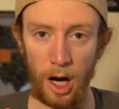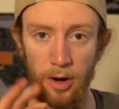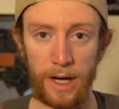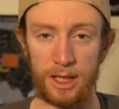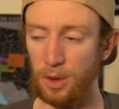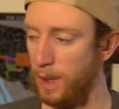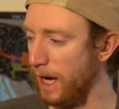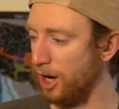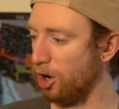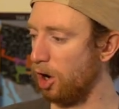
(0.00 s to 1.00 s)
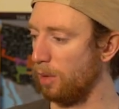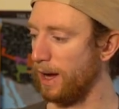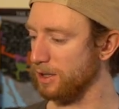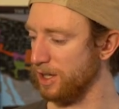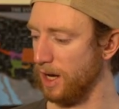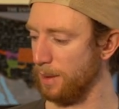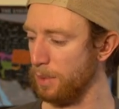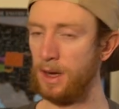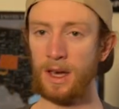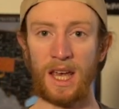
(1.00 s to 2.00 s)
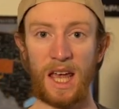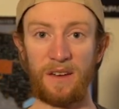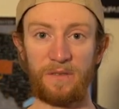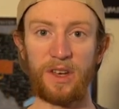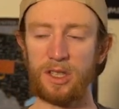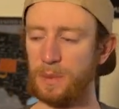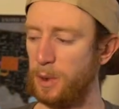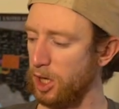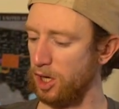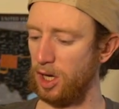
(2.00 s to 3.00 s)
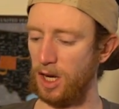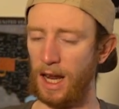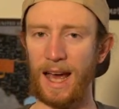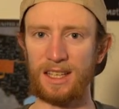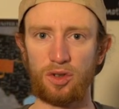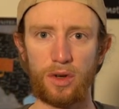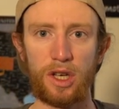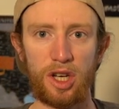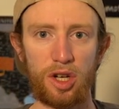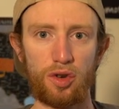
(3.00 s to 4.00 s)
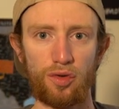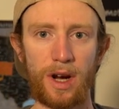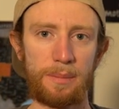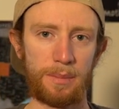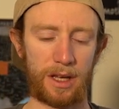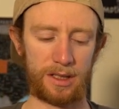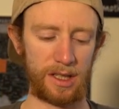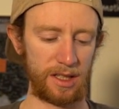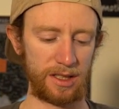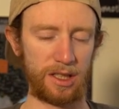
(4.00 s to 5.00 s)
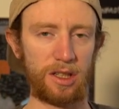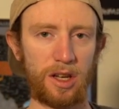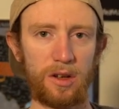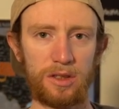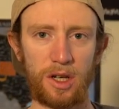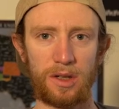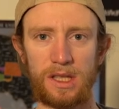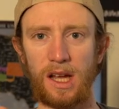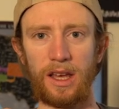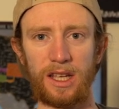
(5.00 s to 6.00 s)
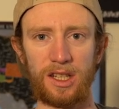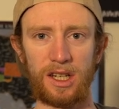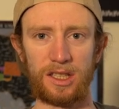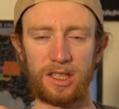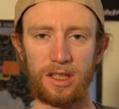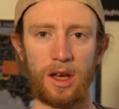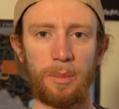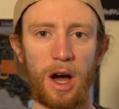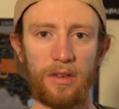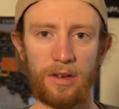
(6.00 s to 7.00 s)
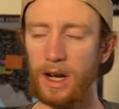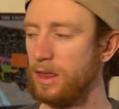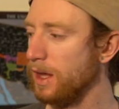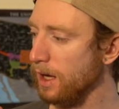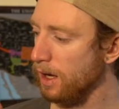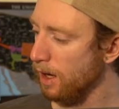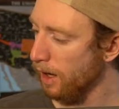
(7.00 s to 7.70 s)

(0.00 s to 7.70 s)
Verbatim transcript: All right, so we got it all mounted up. It feels pretty good. It has a really good grip because it is silicone, it's not like it's gonna slip off or anything.